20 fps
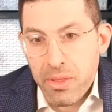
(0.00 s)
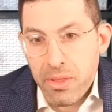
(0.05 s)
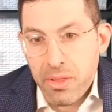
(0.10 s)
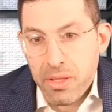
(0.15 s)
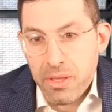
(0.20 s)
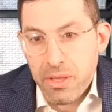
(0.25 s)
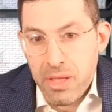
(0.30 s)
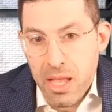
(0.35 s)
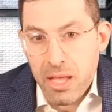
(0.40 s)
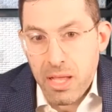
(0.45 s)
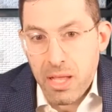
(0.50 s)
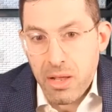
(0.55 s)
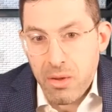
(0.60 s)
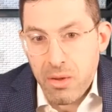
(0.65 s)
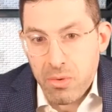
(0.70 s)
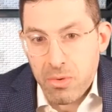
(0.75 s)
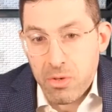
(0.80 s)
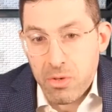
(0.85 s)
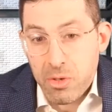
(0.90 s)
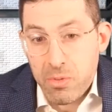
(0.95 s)
than taking
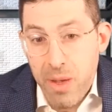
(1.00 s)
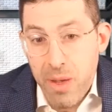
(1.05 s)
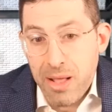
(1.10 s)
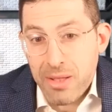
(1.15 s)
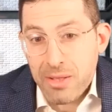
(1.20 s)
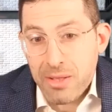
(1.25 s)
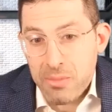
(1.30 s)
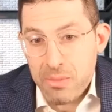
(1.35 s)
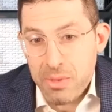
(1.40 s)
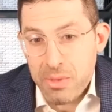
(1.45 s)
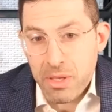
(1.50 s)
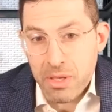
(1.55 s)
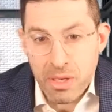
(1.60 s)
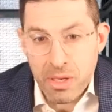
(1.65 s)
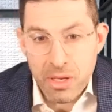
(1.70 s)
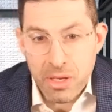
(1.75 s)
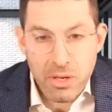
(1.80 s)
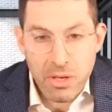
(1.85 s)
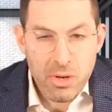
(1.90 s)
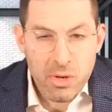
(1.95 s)

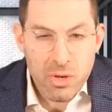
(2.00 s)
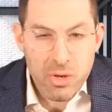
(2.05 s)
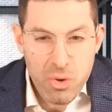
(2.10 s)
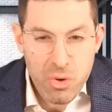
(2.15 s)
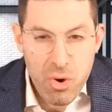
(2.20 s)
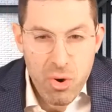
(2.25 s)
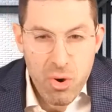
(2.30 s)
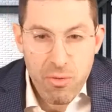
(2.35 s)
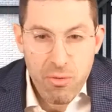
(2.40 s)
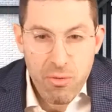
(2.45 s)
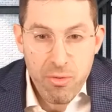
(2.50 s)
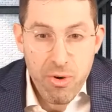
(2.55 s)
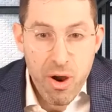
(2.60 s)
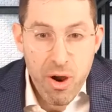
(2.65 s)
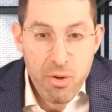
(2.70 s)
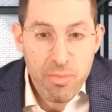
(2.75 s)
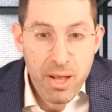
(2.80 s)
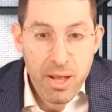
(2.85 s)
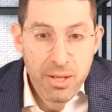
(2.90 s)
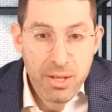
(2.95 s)
responsibility and control for
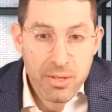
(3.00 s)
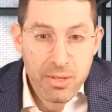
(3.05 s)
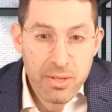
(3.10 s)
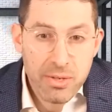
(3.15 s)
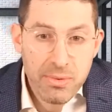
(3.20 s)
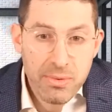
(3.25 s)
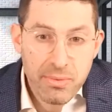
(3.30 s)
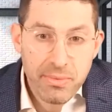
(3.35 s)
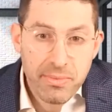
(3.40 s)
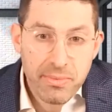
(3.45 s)
our minds.